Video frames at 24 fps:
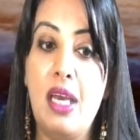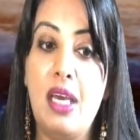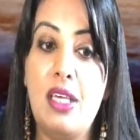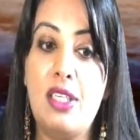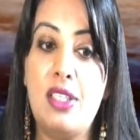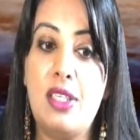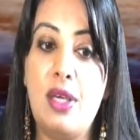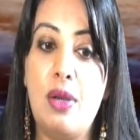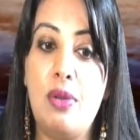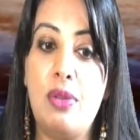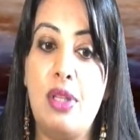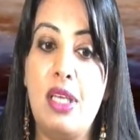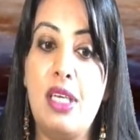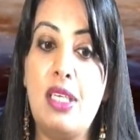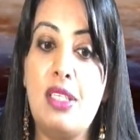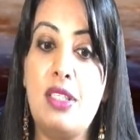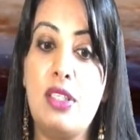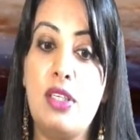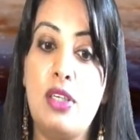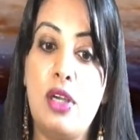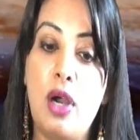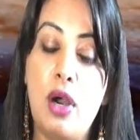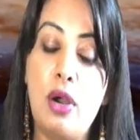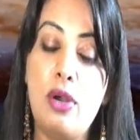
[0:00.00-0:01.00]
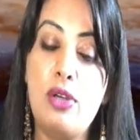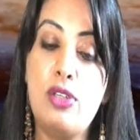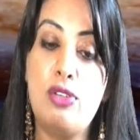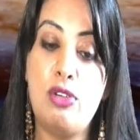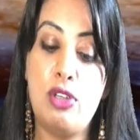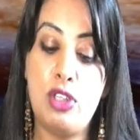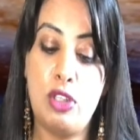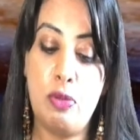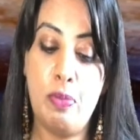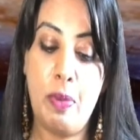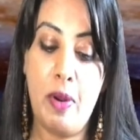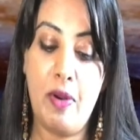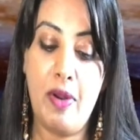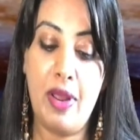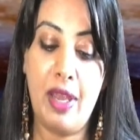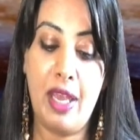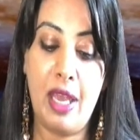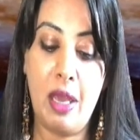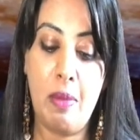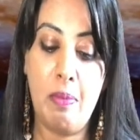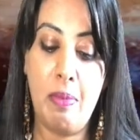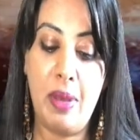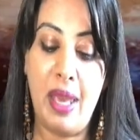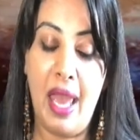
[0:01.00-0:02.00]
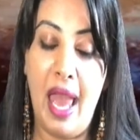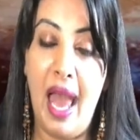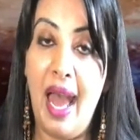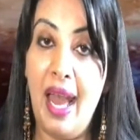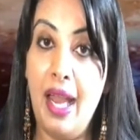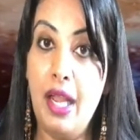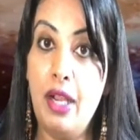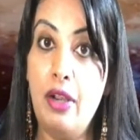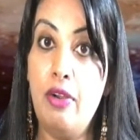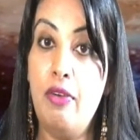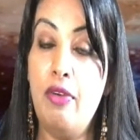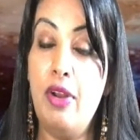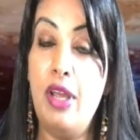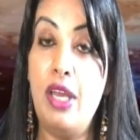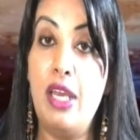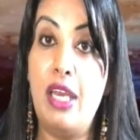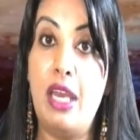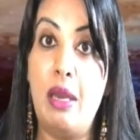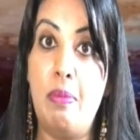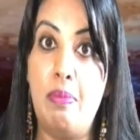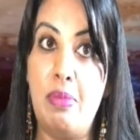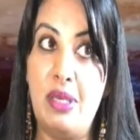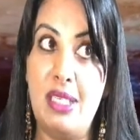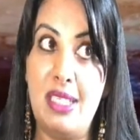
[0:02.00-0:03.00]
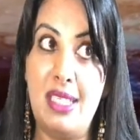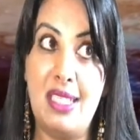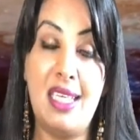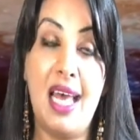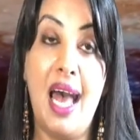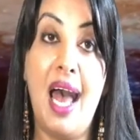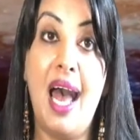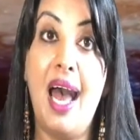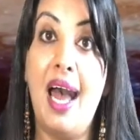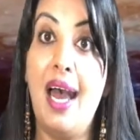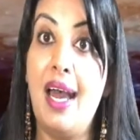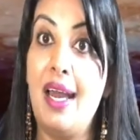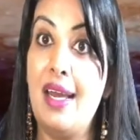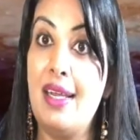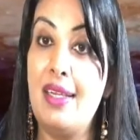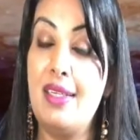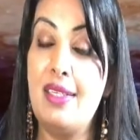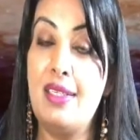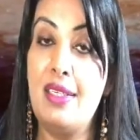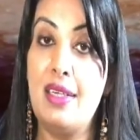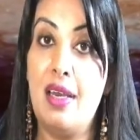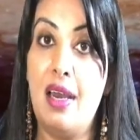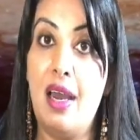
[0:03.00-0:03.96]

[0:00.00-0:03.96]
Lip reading: So this ghost or spirit can be angry, can be sad.